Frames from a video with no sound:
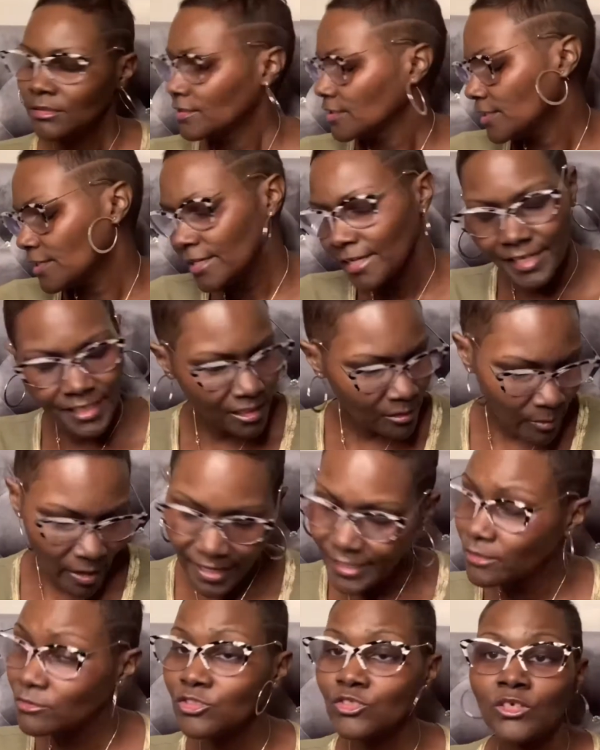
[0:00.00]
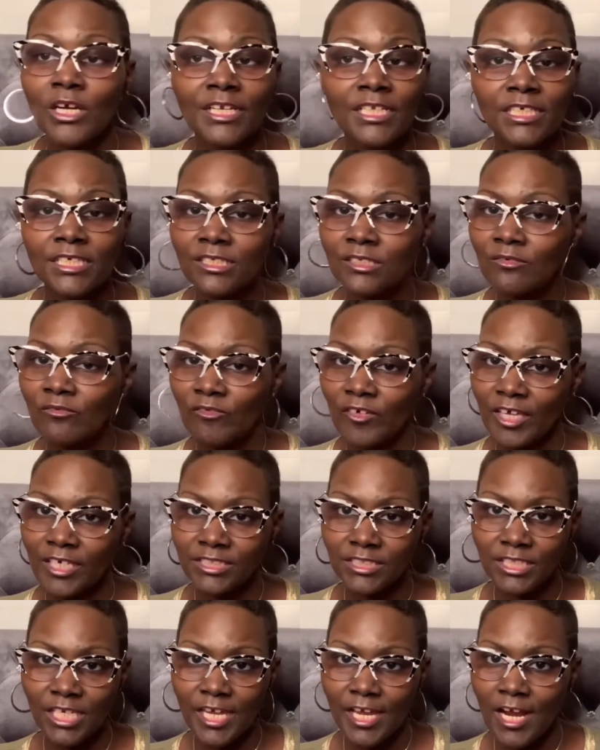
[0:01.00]
Anybody who's trying to get into face
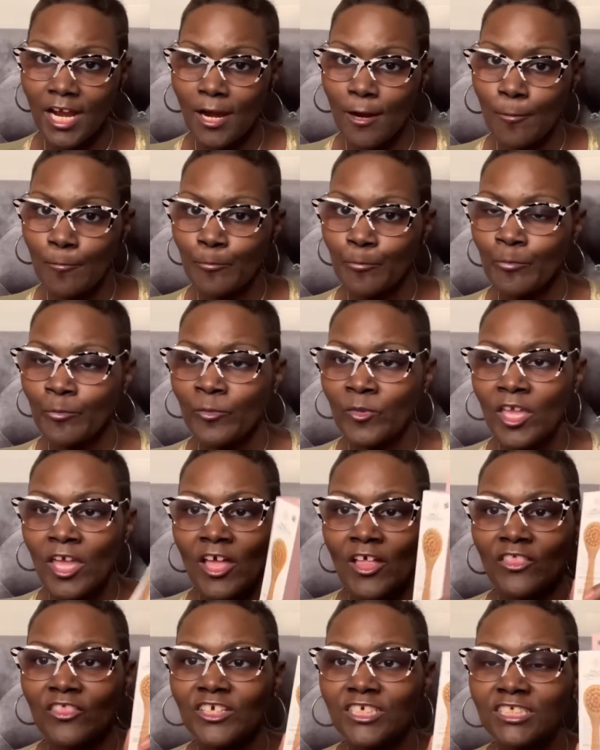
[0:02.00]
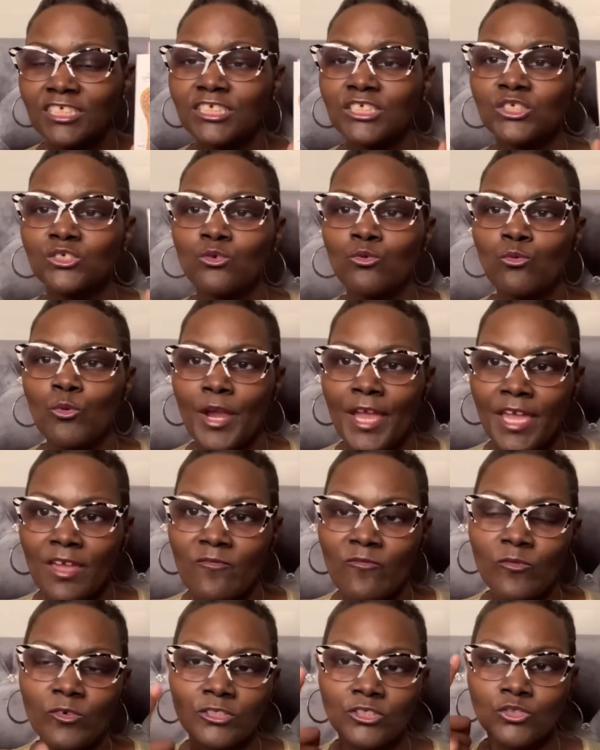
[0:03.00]
care, this is great
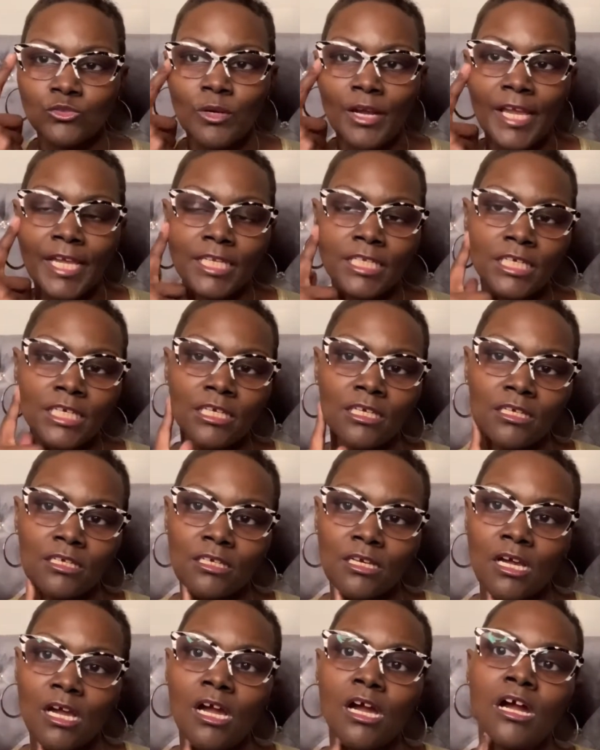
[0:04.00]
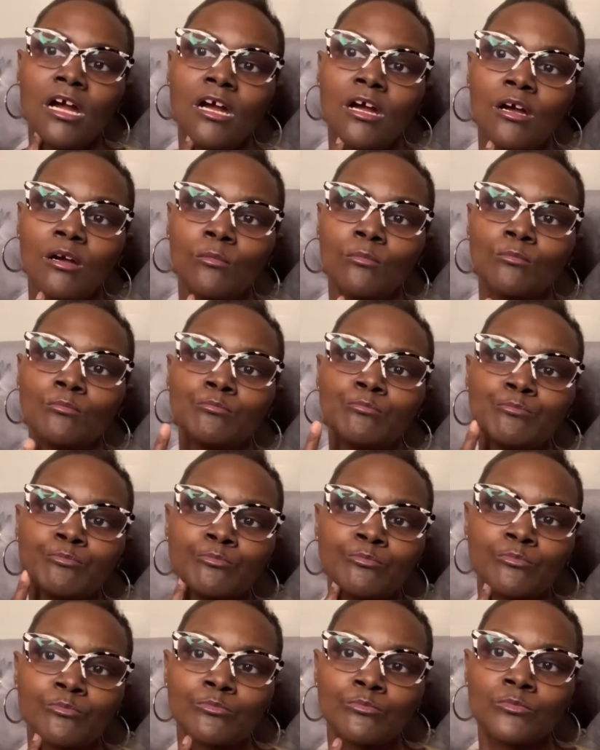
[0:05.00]
for draining um,
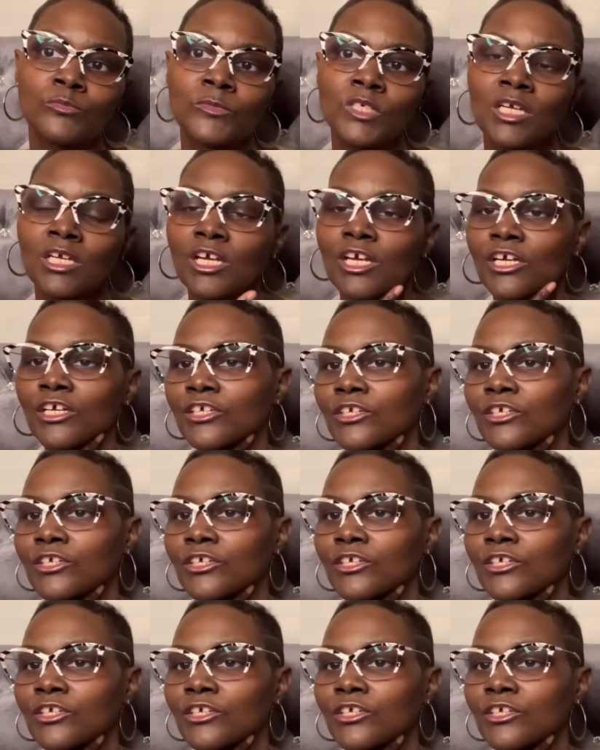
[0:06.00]
your